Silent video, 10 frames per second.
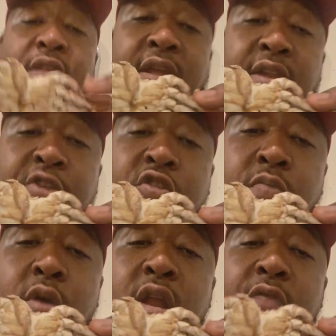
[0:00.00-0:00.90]
initial part
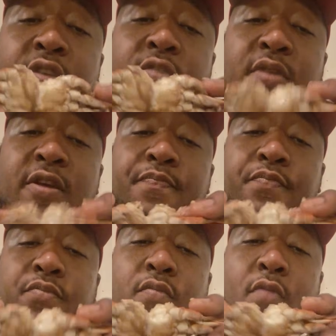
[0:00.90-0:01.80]
that we split,
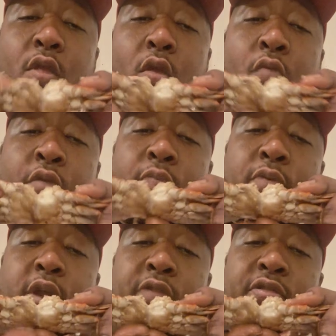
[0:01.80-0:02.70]
we're gonna put our
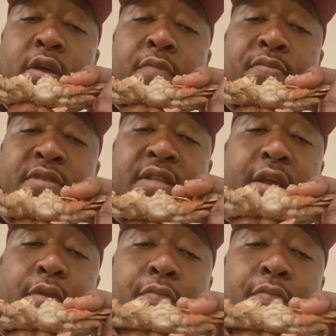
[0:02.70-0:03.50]
thumbs there,